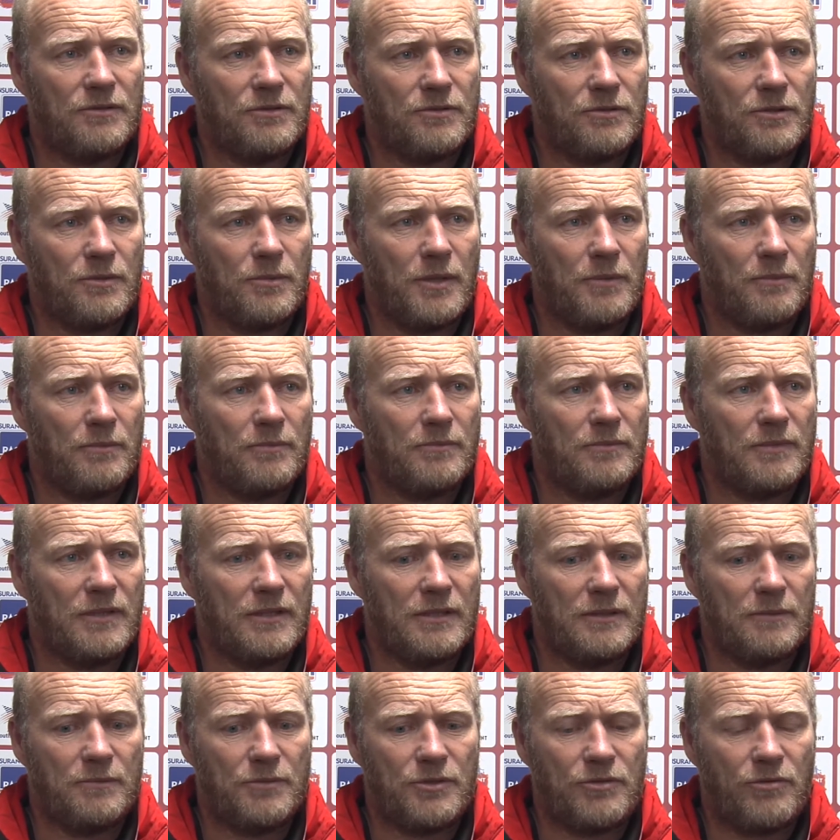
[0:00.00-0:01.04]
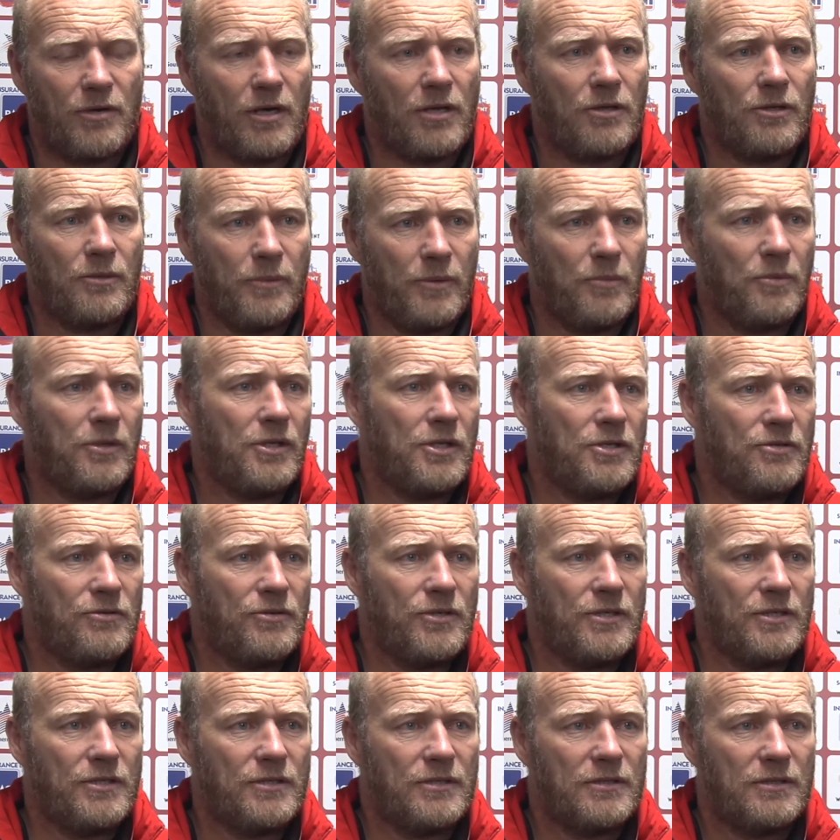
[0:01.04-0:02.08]
sort of been um, struggling a bit with
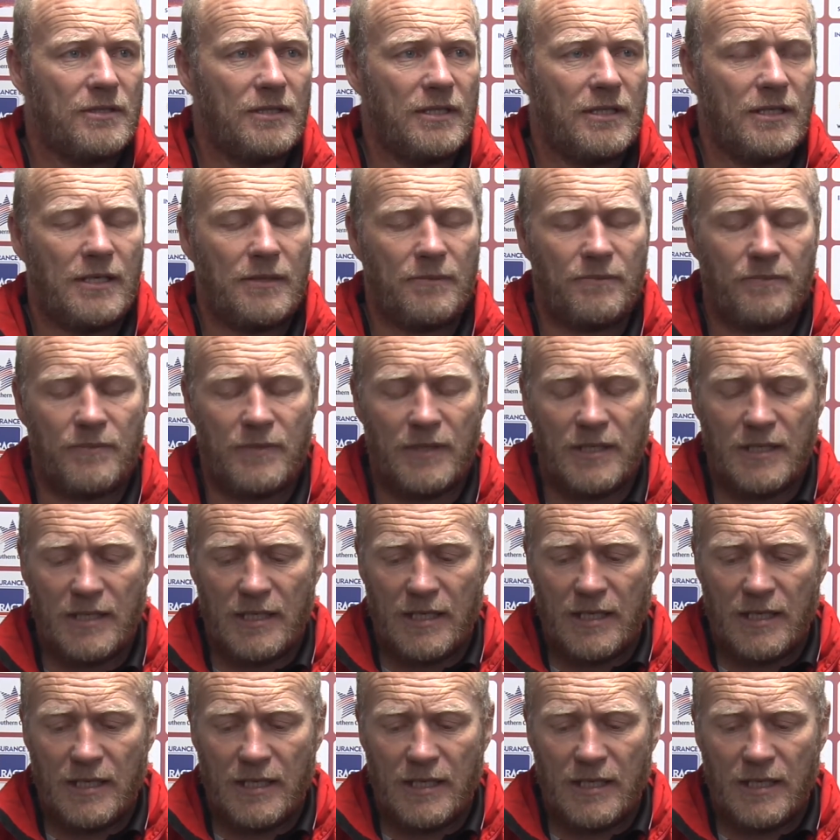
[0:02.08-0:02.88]
injuries um,